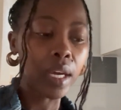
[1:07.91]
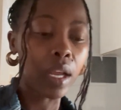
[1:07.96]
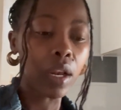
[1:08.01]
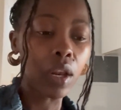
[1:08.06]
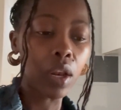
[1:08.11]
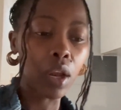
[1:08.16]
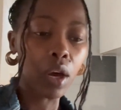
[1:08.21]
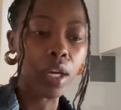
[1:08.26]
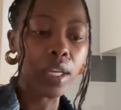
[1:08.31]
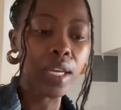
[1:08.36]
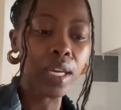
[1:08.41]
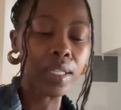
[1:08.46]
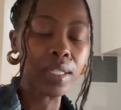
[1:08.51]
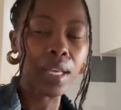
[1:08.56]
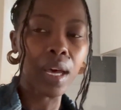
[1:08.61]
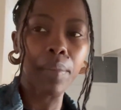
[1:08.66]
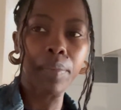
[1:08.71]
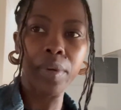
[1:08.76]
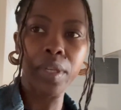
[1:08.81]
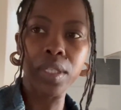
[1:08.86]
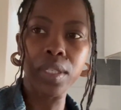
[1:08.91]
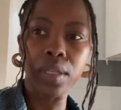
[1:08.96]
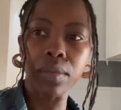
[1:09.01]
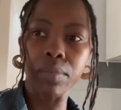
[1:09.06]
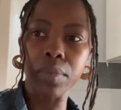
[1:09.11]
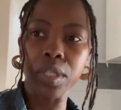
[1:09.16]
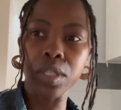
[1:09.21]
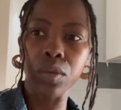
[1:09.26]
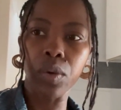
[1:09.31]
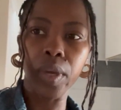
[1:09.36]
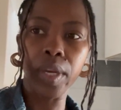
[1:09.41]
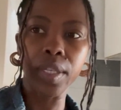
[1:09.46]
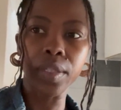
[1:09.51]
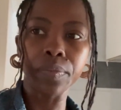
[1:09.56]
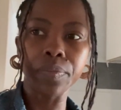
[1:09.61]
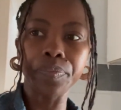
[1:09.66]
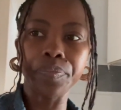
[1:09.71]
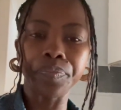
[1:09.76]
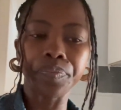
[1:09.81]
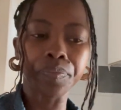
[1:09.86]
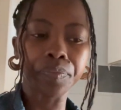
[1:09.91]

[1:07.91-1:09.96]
A lot has happened in between.